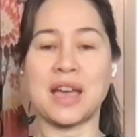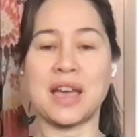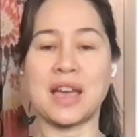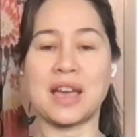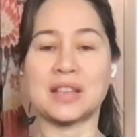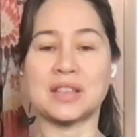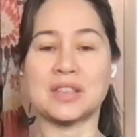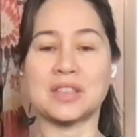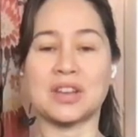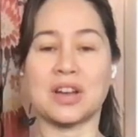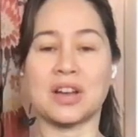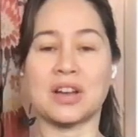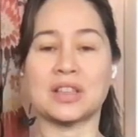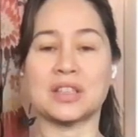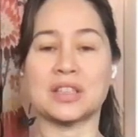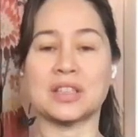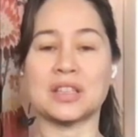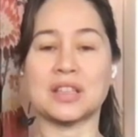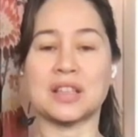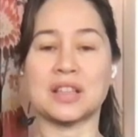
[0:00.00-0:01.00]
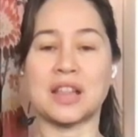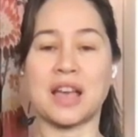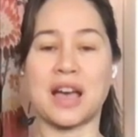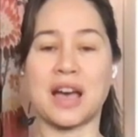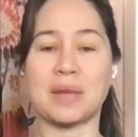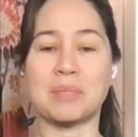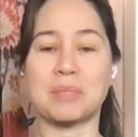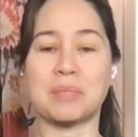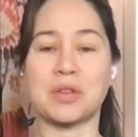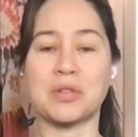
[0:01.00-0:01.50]
the hands onto the
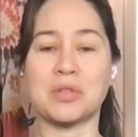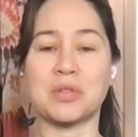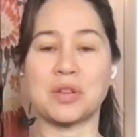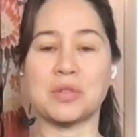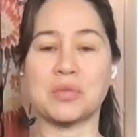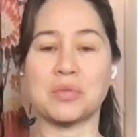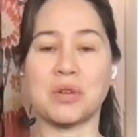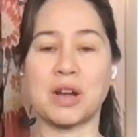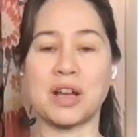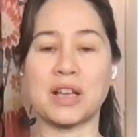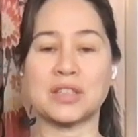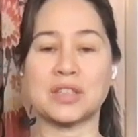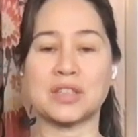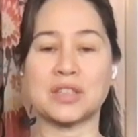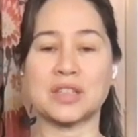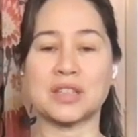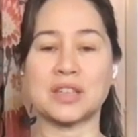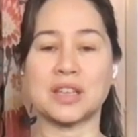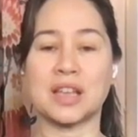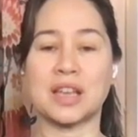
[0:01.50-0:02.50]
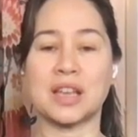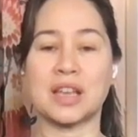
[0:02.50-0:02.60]
lap. You can rest